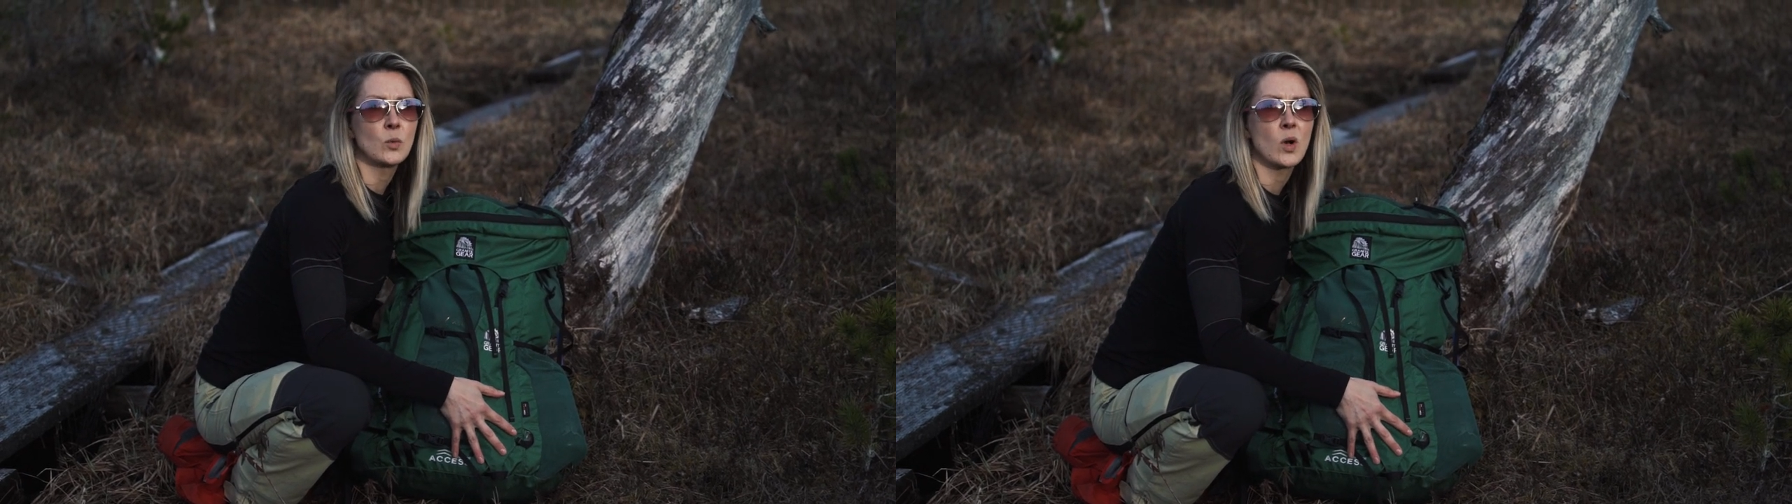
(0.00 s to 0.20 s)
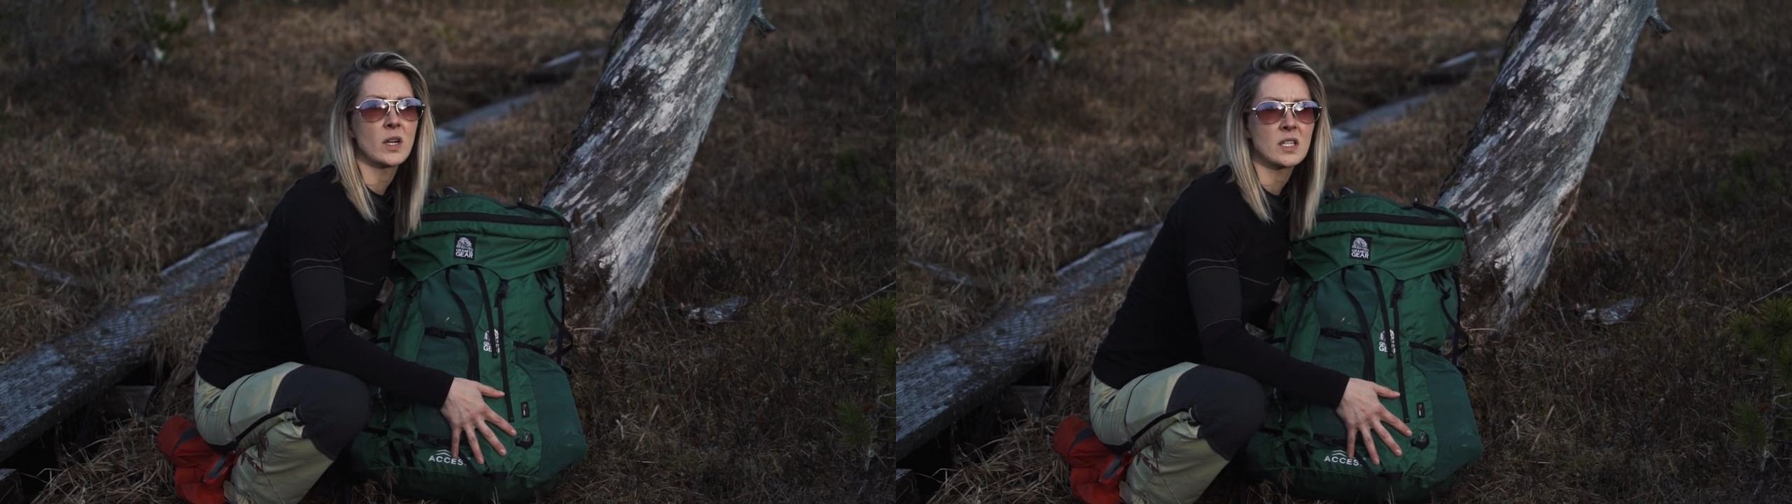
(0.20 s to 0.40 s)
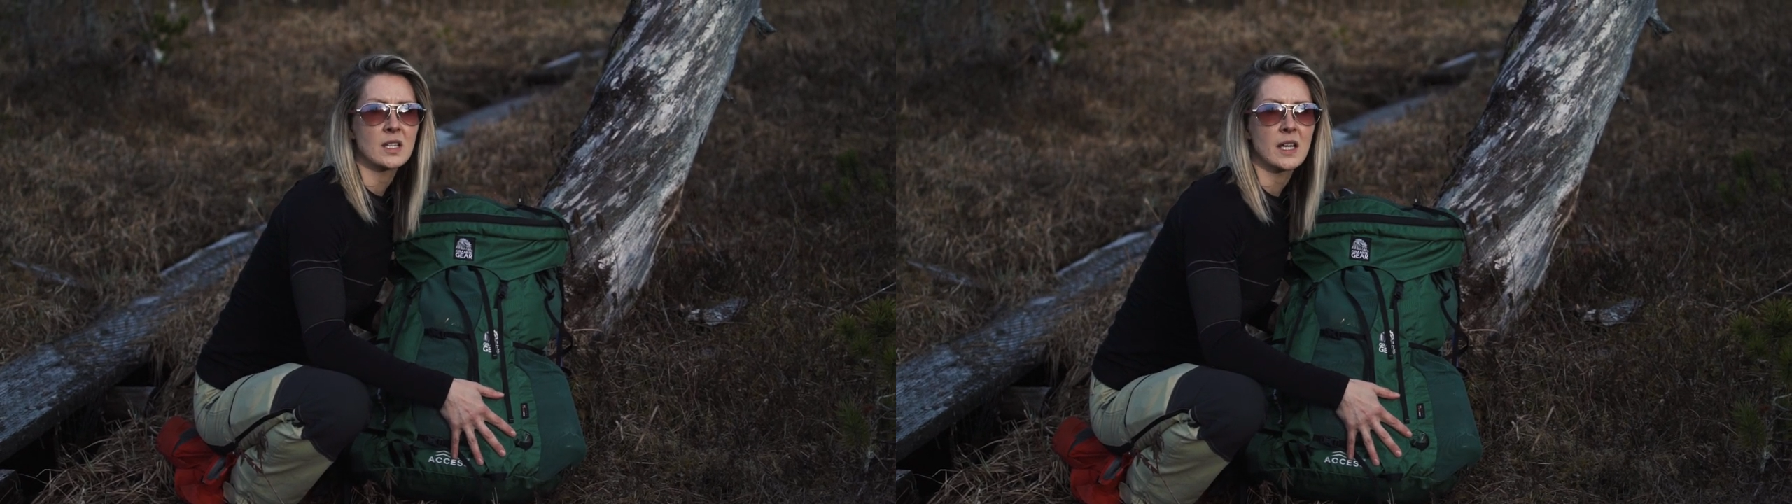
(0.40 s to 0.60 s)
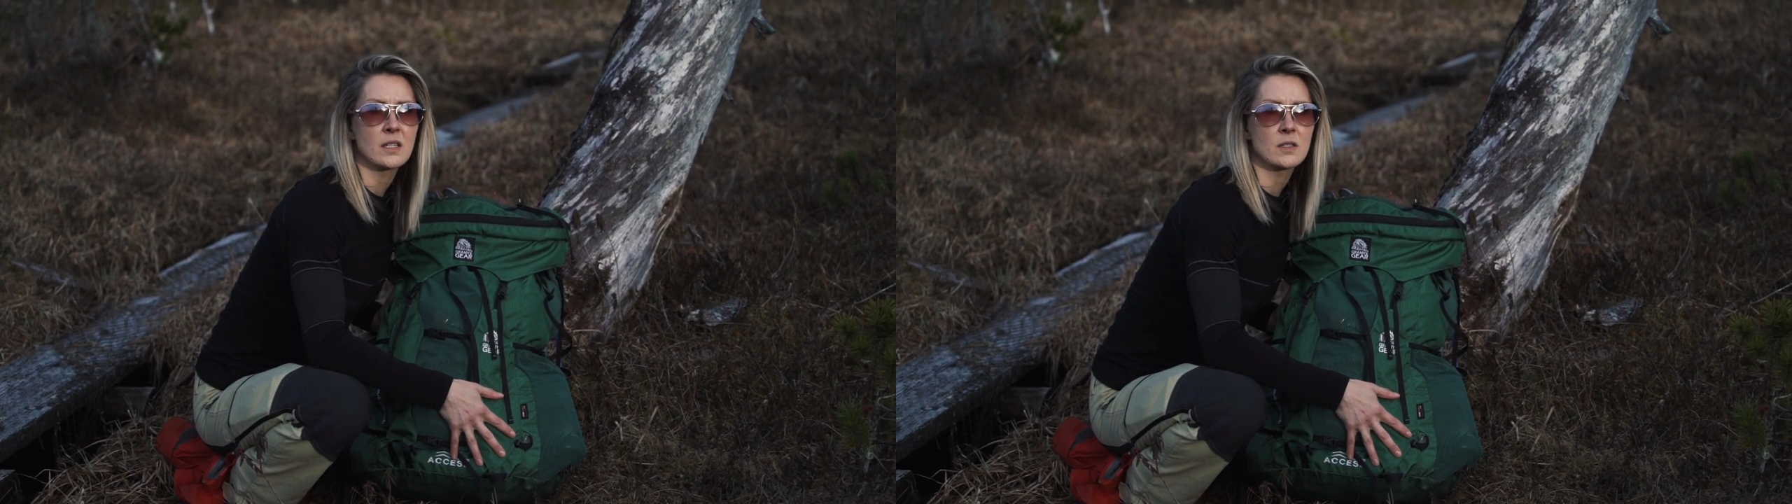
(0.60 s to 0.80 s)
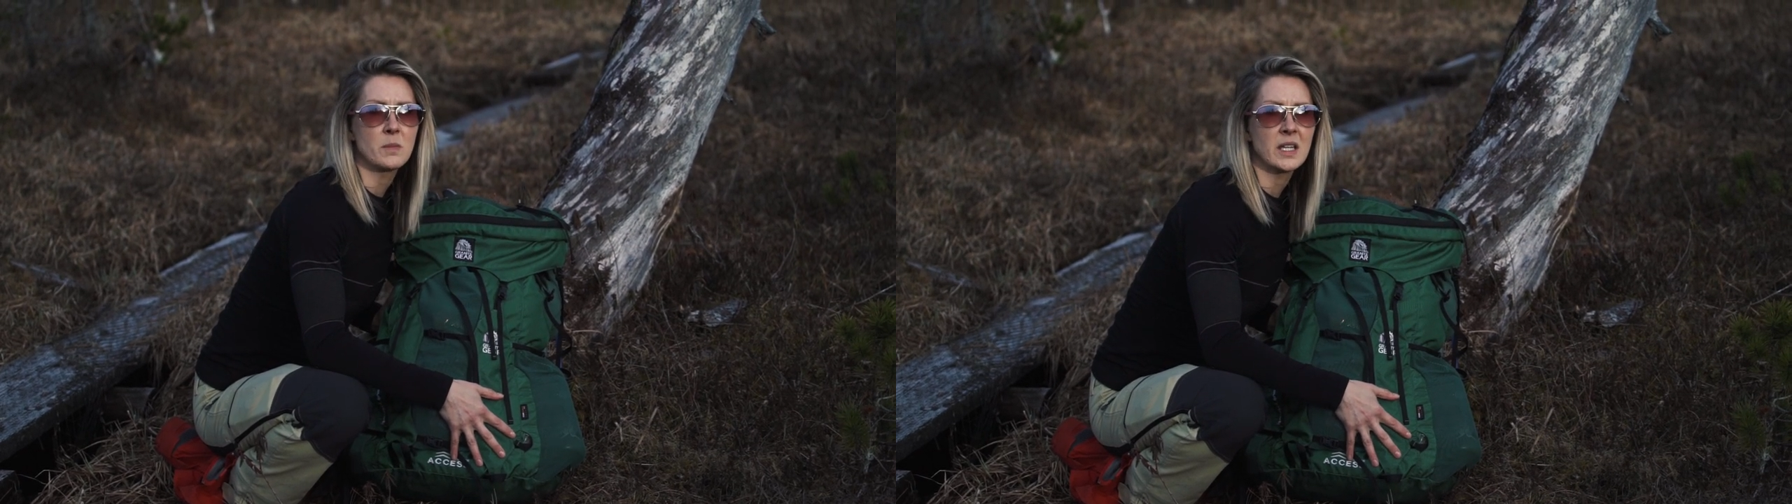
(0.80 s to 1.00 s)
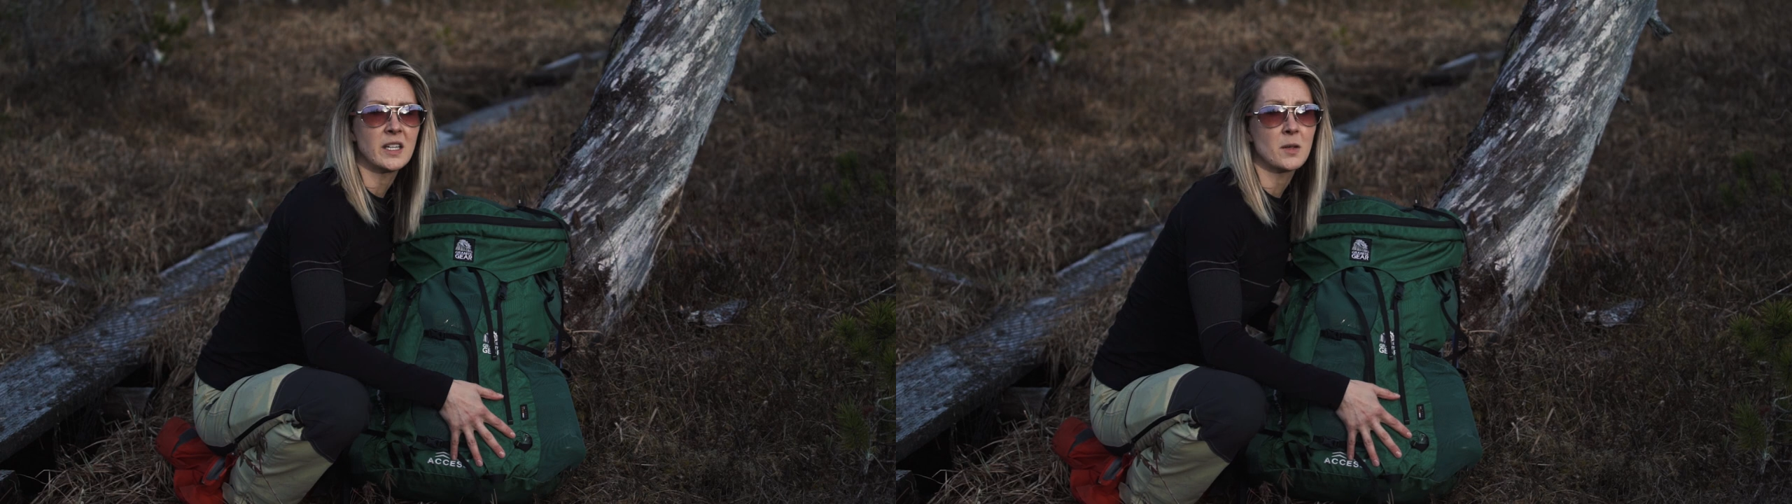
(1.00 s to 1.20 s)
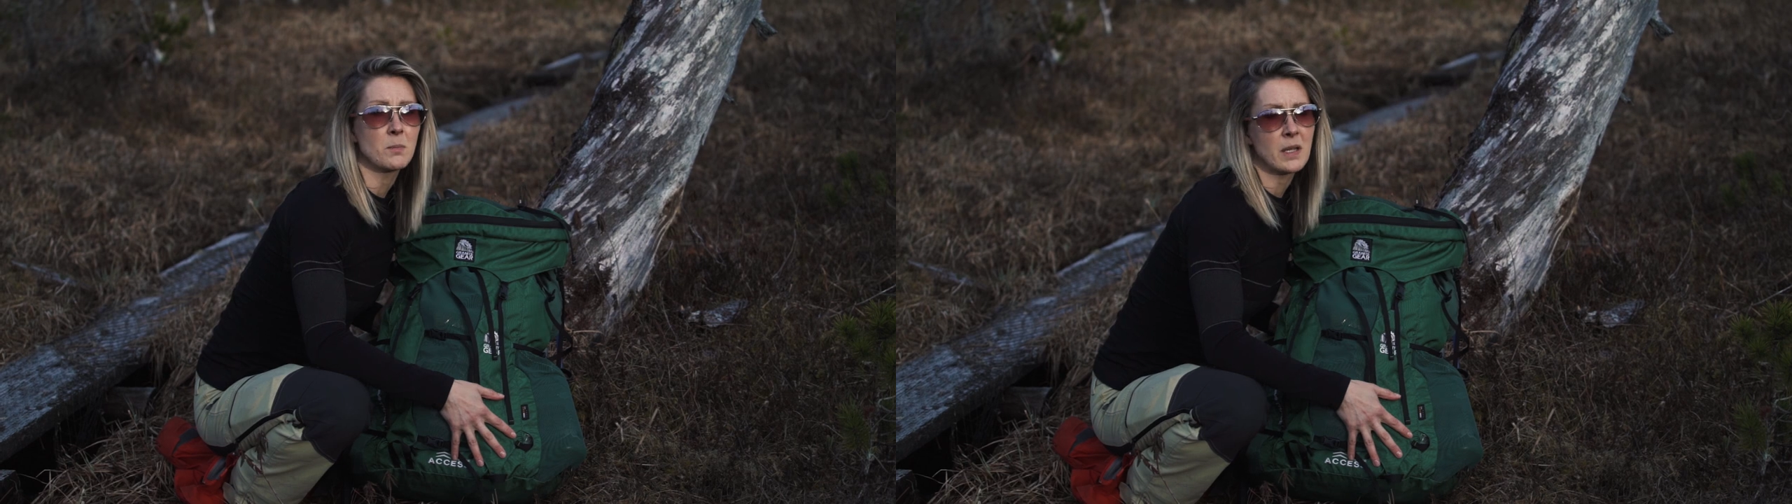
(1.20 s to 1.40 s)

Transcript: want a size medium,